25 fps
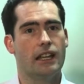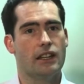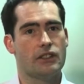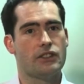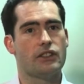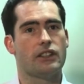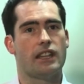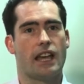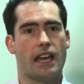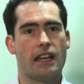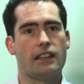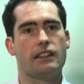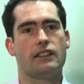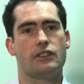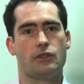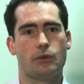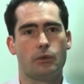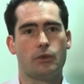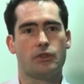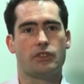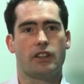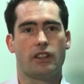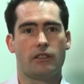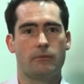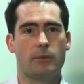So that has
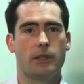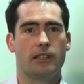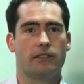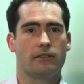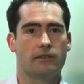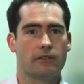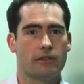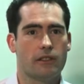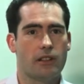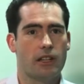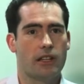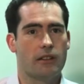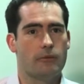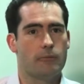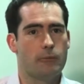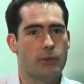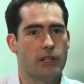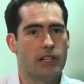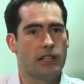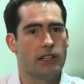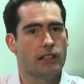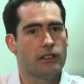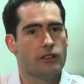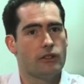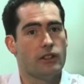also been
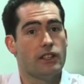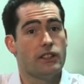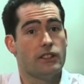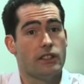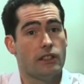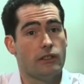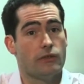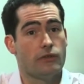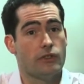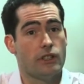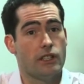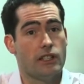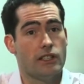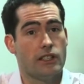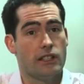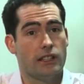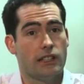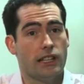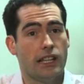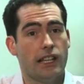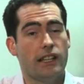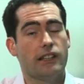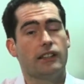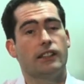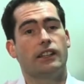increasing
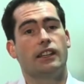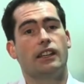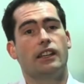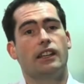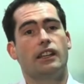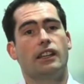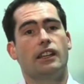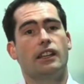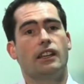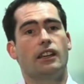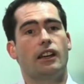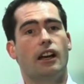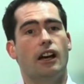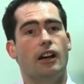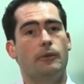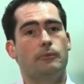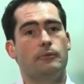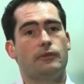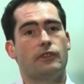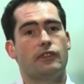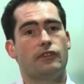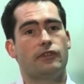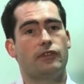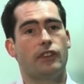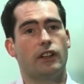recently.
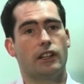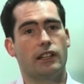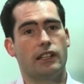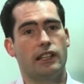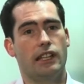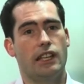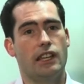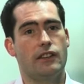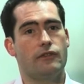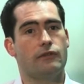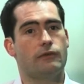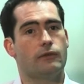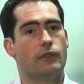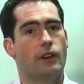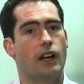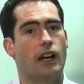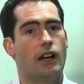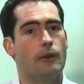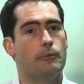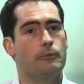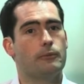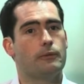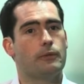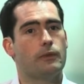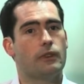Finally,
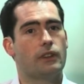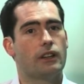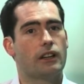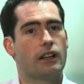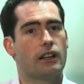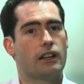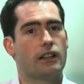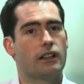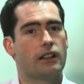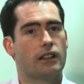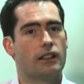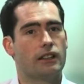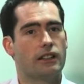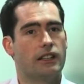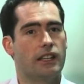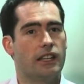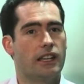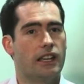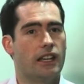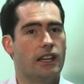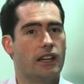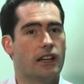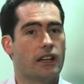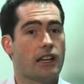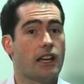
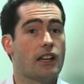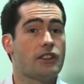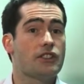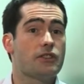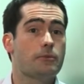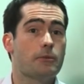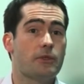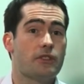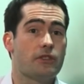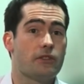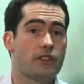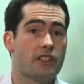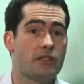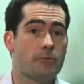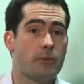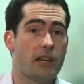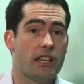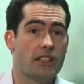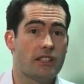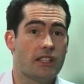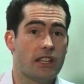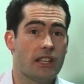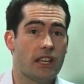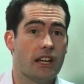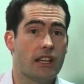the customers are
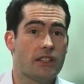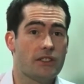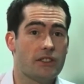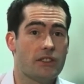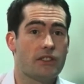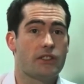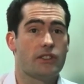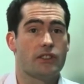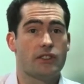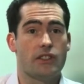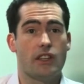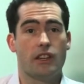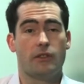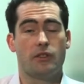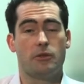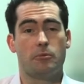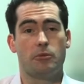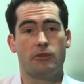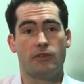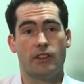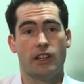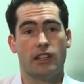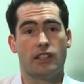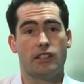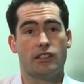expecting us as a service
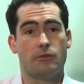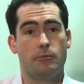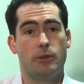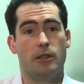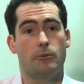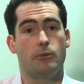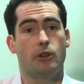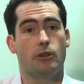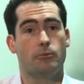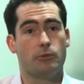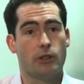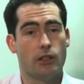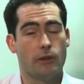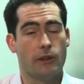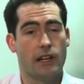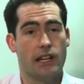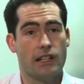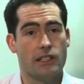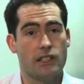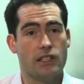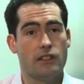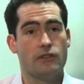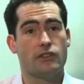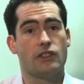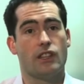provider to be more
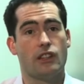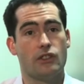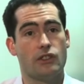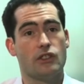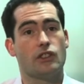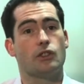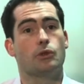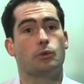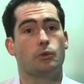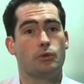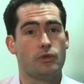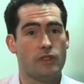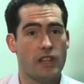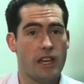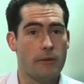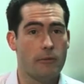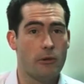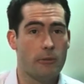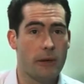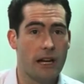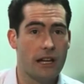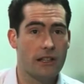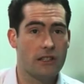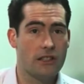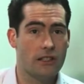proactive, so to call them
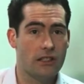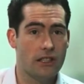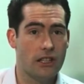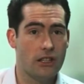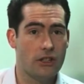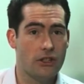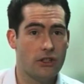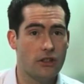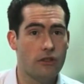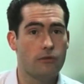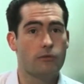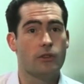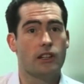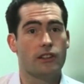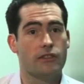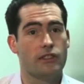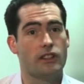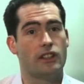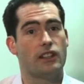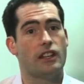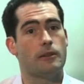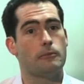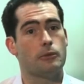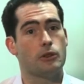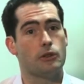about an issue rather
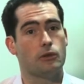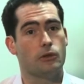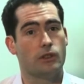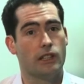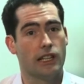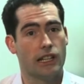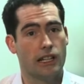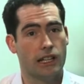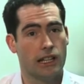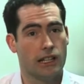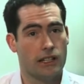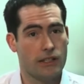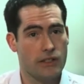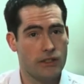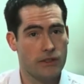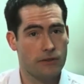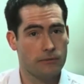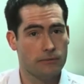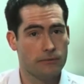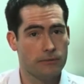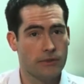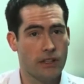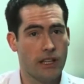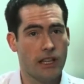than them calling us.